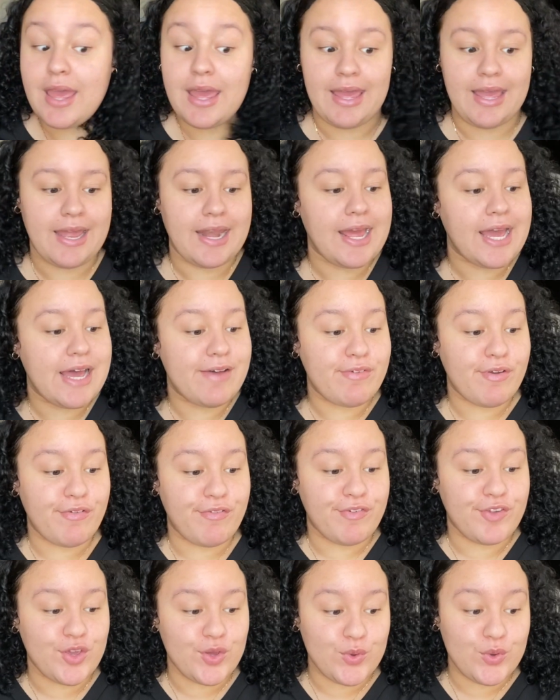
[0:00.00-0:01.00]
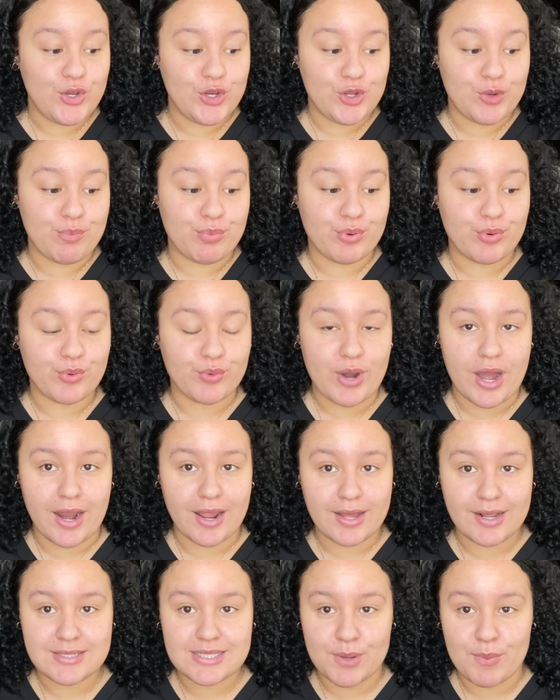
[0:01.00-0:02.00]
And I have a few new
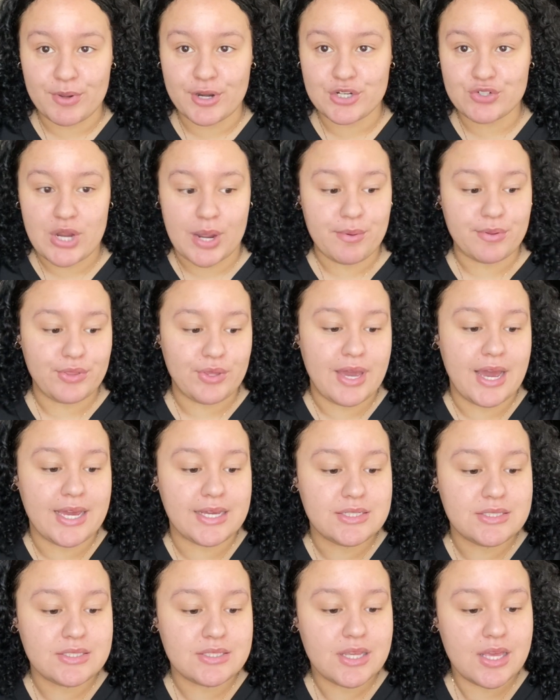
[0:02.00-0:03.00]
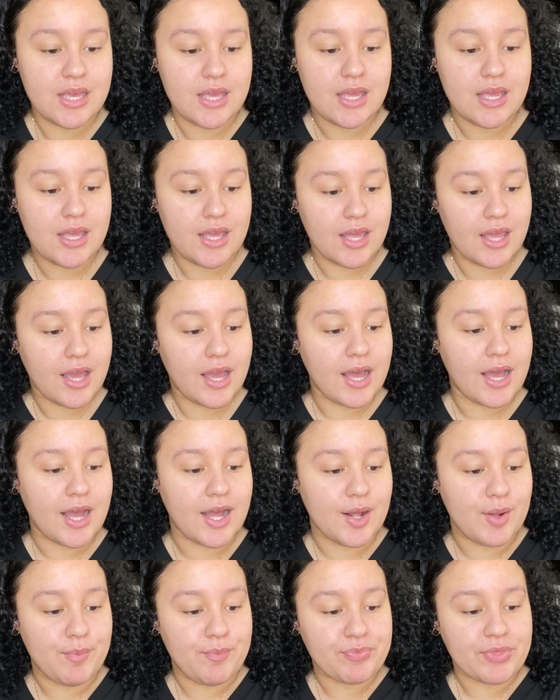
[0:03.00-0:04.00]
products I want to try with you guys.
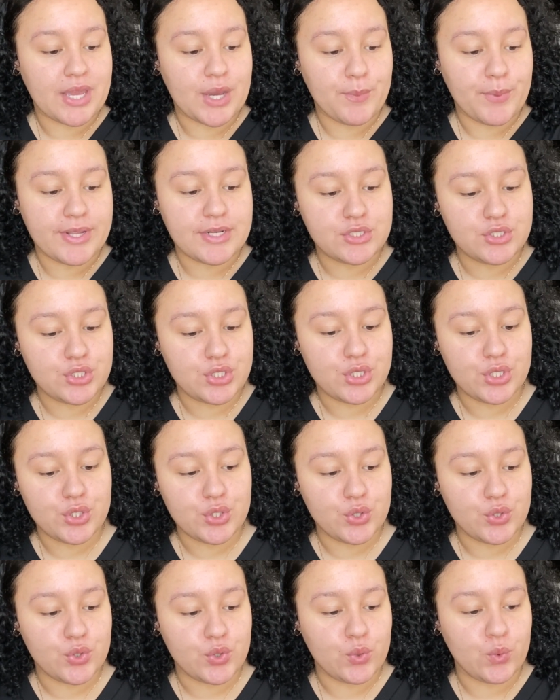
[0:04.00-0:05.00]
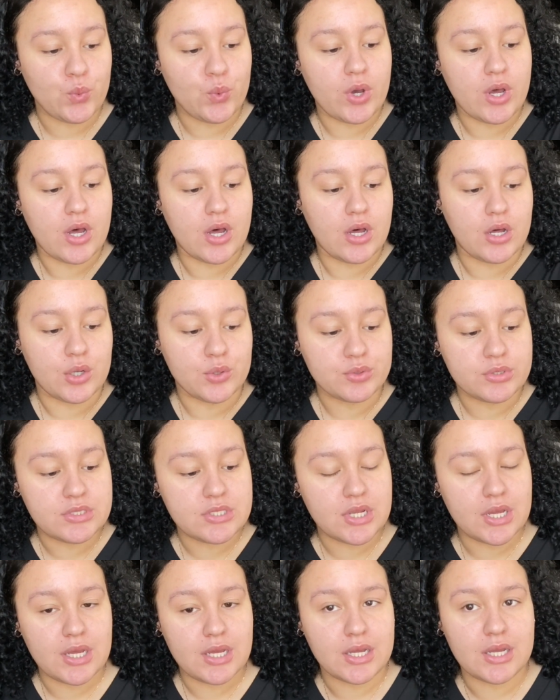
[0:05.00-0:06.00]
I went to
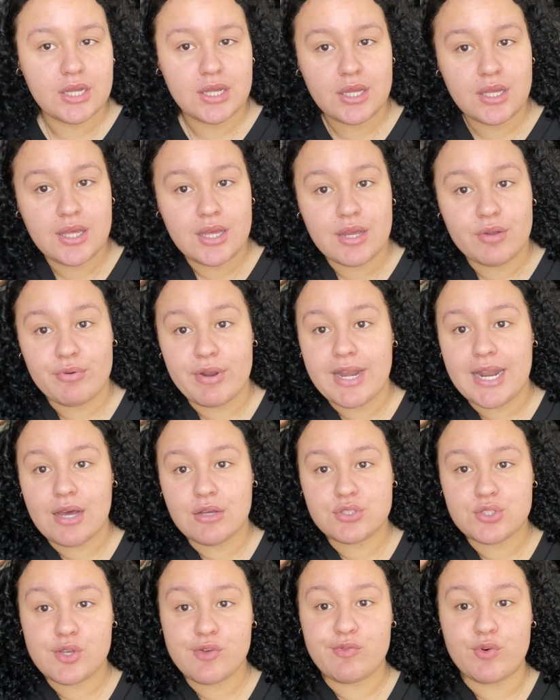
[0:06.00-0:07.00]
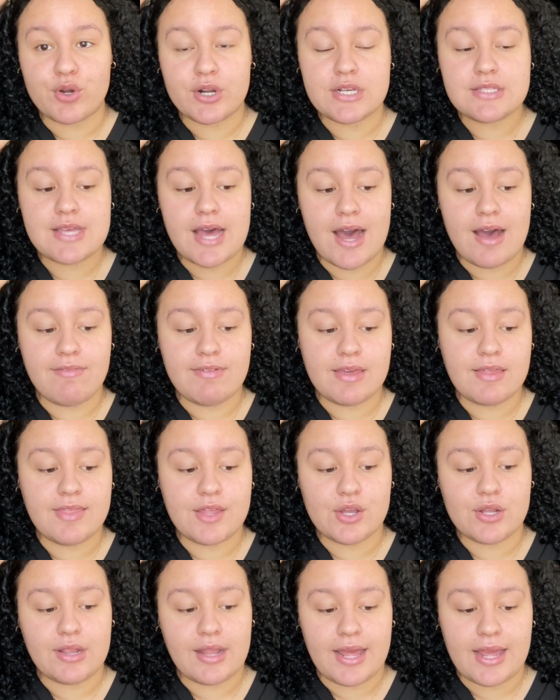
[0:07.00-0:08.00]
Ulta. Right now, Sephora is having
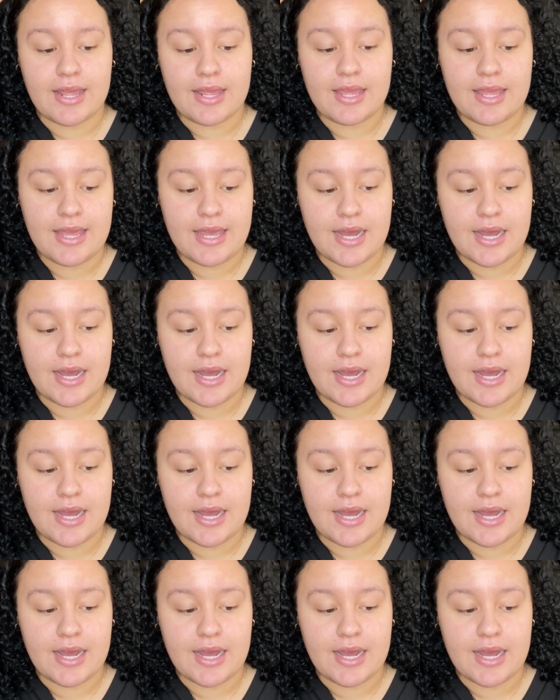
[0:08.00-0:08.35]
their, like,